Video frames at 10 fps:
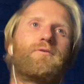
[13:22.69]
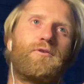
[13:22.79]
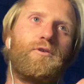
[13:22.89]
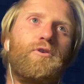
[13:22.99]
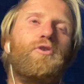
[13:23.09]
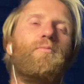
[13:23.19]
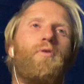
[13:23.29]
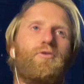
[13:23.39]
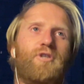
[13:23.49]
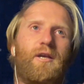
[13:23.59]
to new
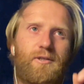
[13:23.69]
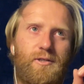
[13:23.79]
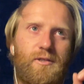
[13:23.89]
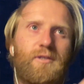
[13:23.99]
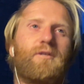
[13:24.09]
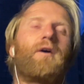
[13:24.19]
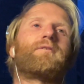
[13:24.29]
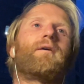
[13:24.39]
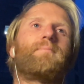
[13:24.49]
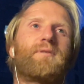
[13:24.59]
projects and
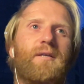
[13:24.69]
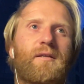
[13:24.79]
startups